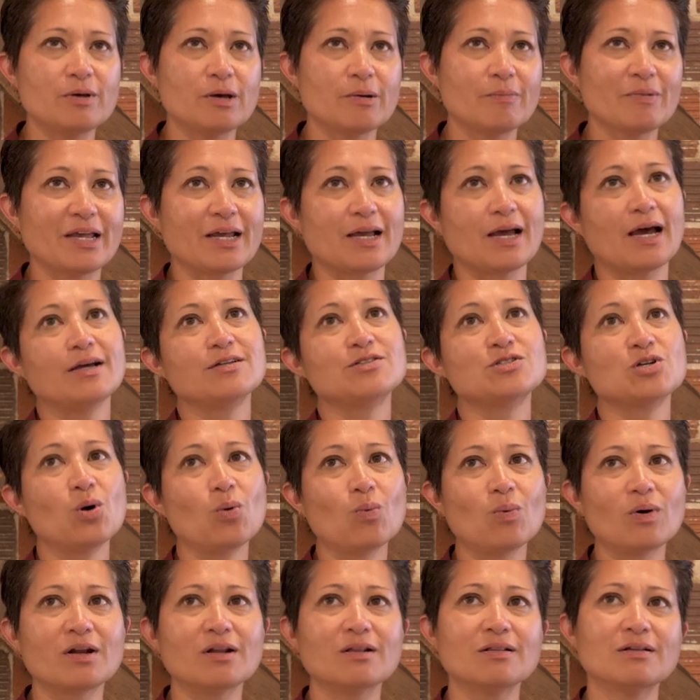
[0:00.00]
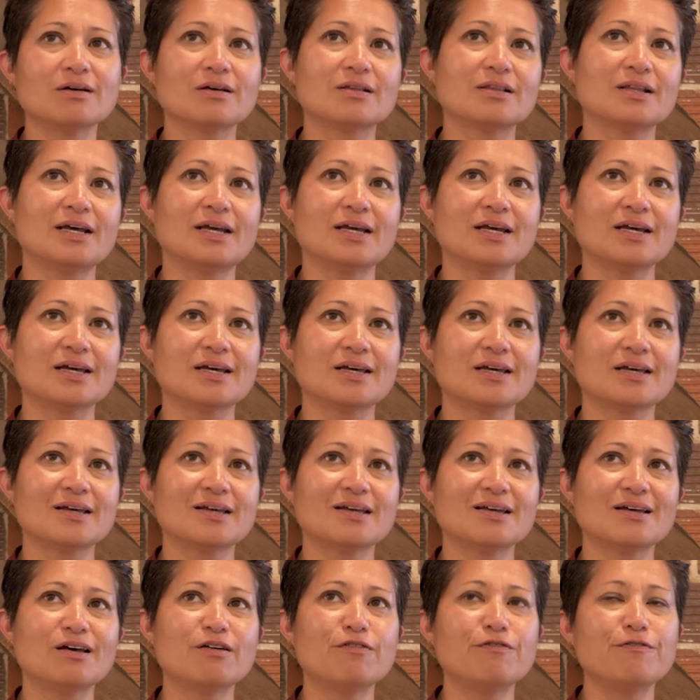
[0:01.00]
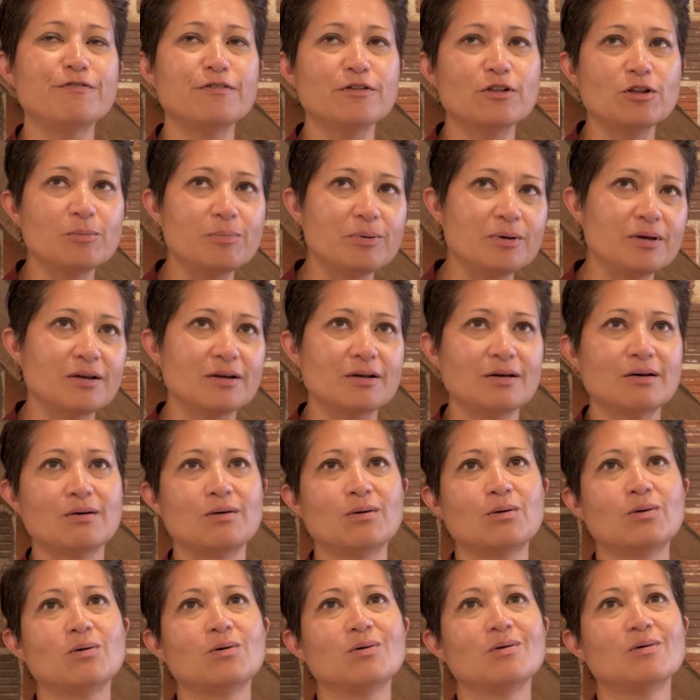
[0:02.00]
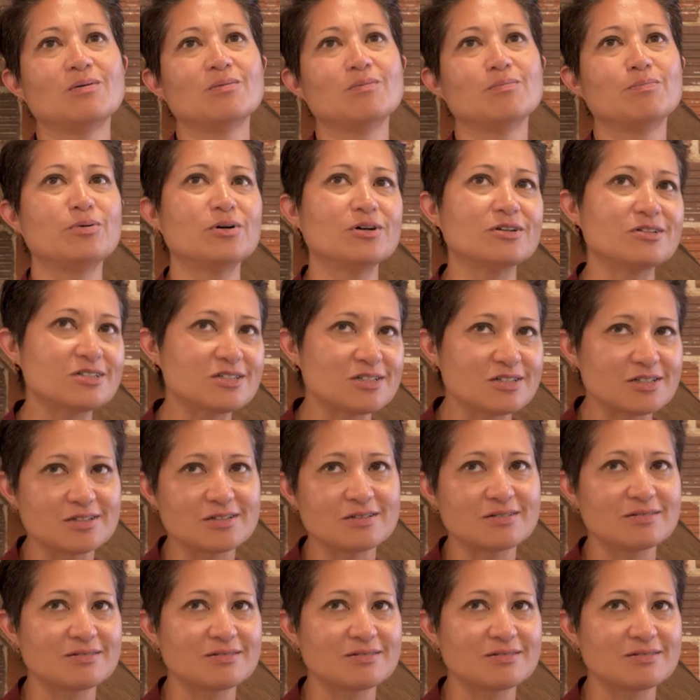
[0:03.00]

I'm like, I don't want to look like a Filipino butch